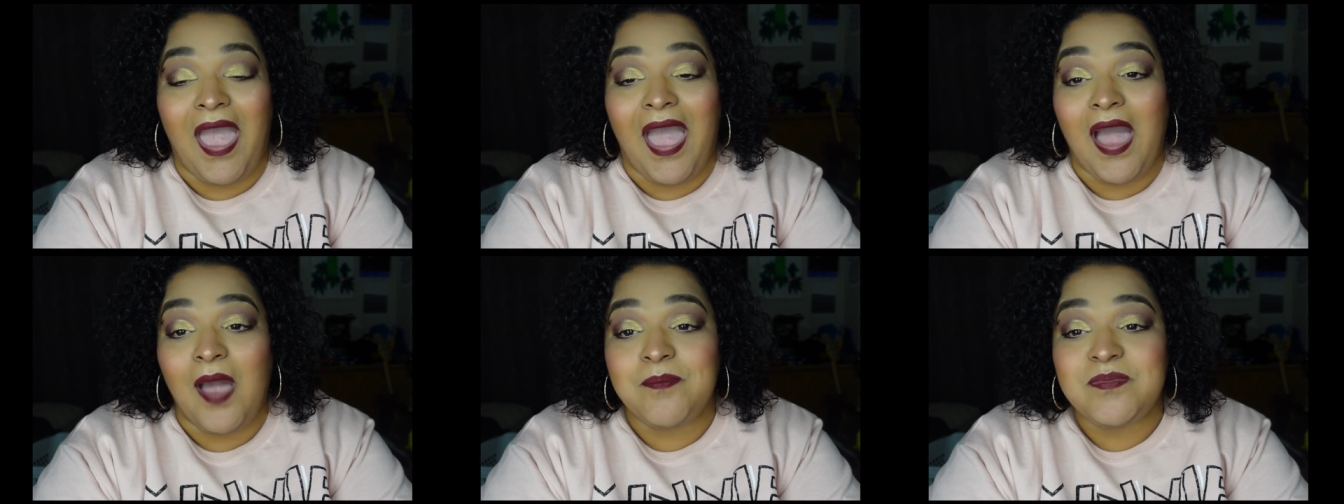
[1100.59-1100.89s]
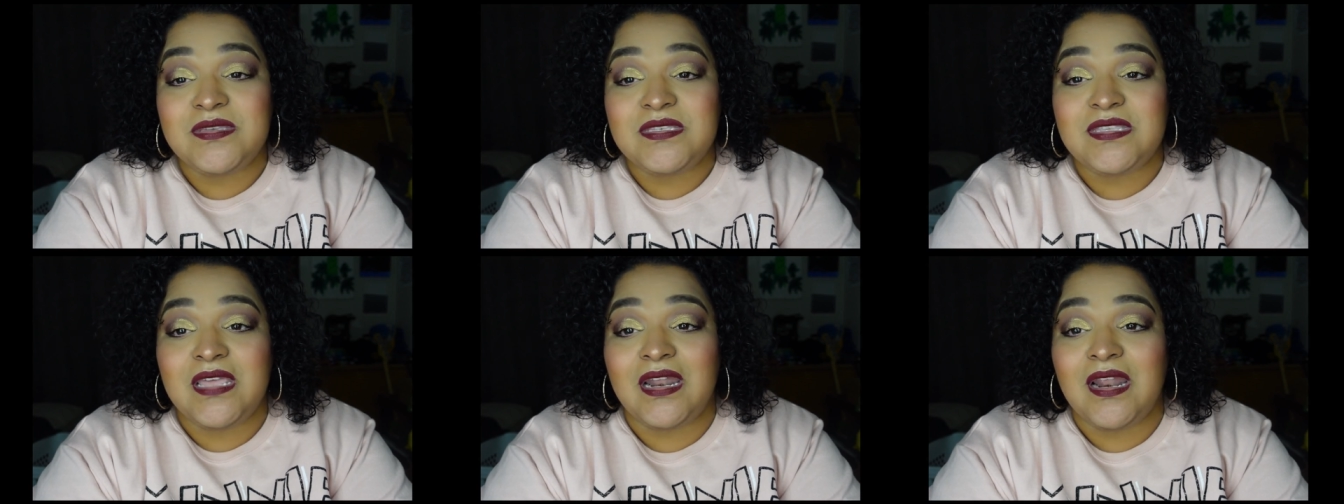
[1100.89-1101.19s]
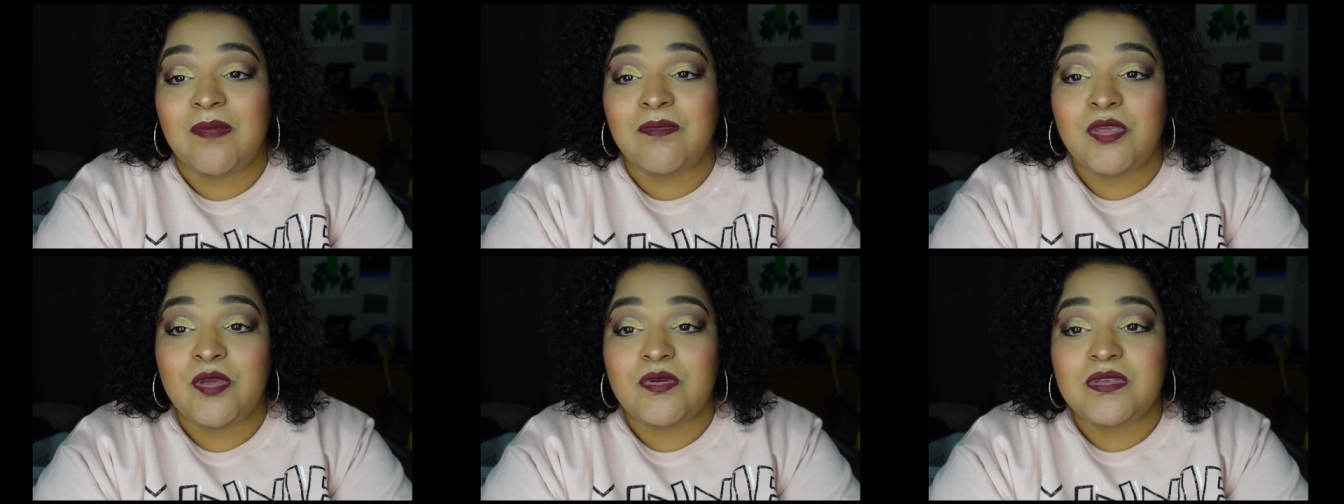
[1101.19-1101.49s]
apps that
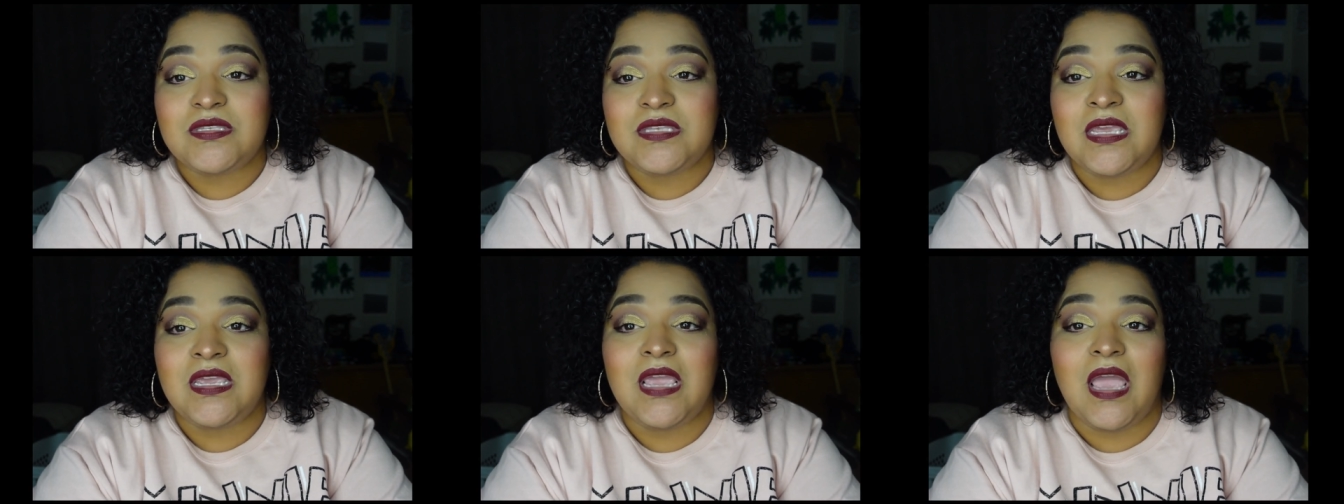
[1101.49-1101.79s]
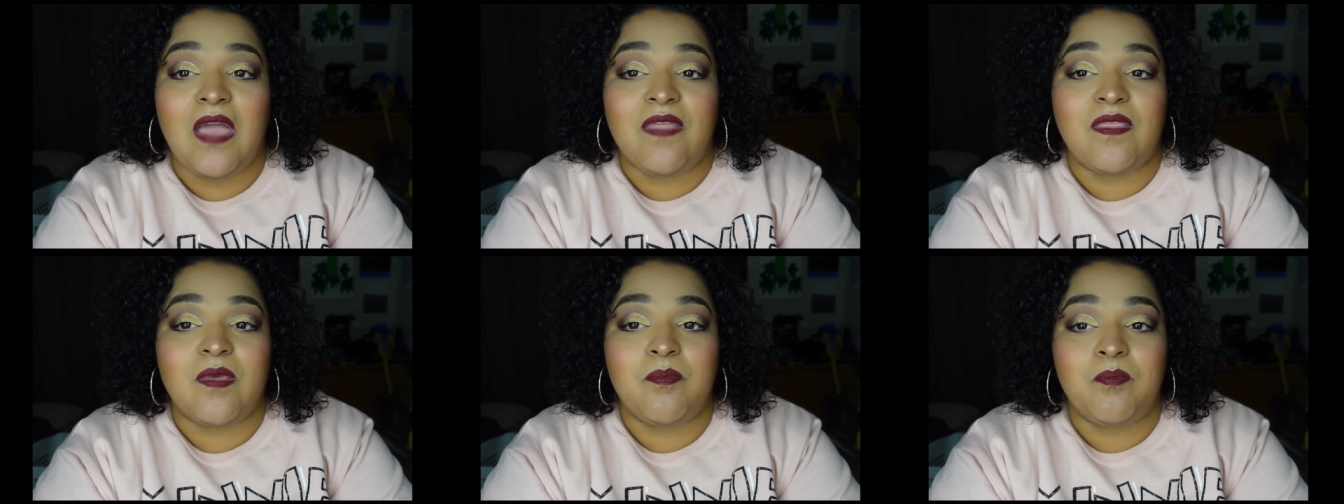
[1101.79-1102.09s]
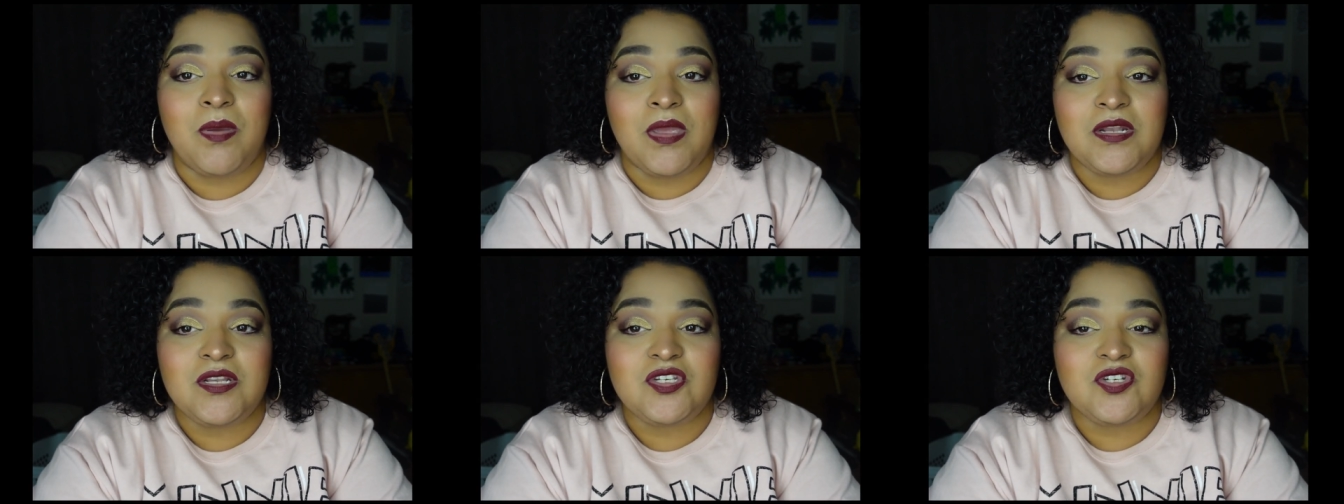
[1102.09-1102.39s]
I'm using and the
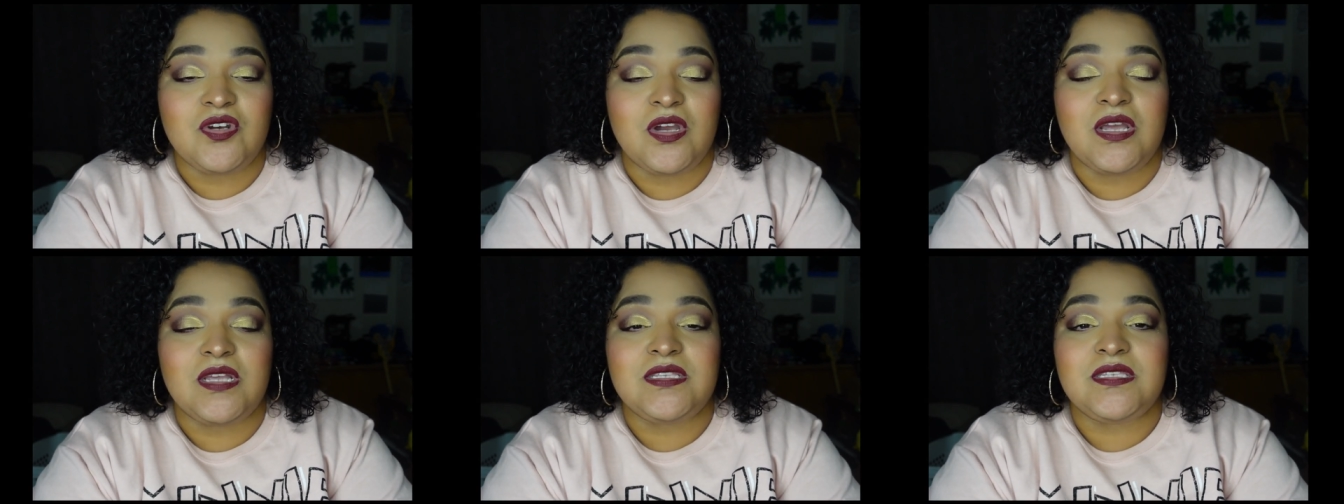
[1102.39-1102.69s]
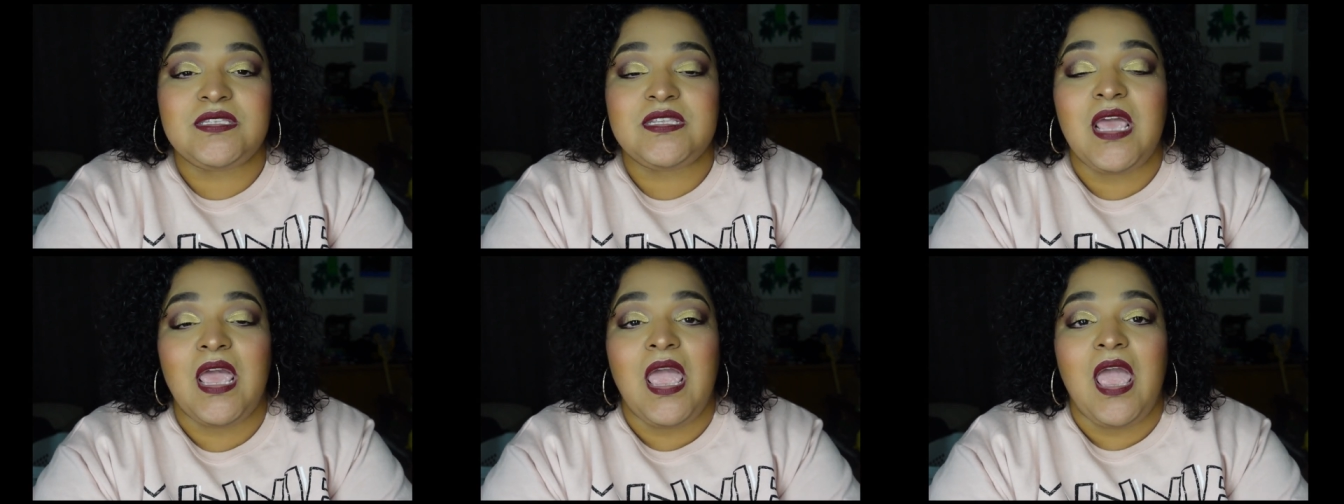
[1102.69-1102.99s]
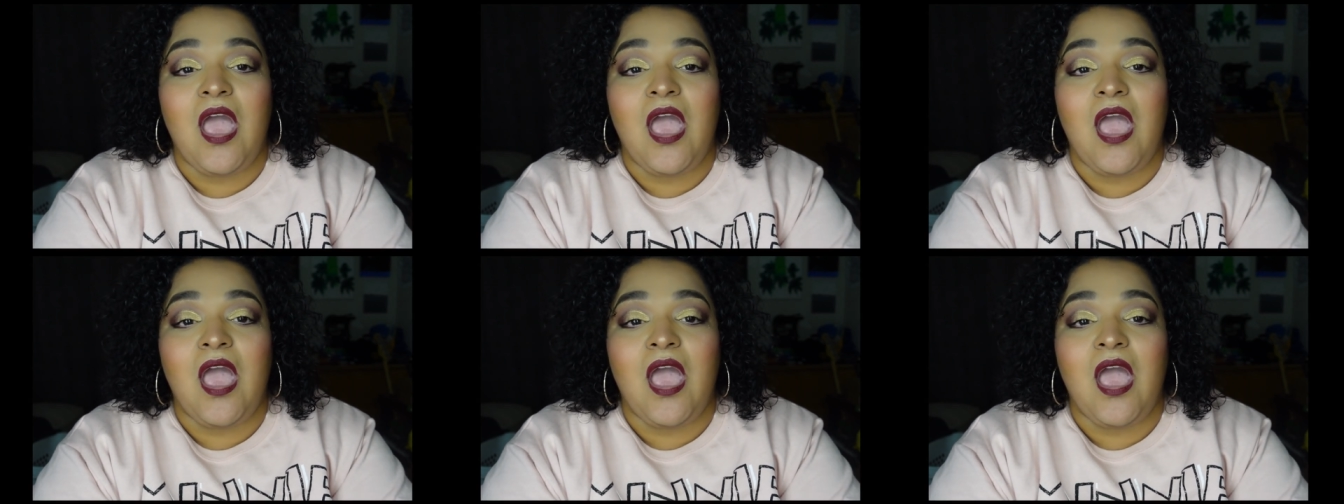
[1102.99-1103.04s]
Pinterest.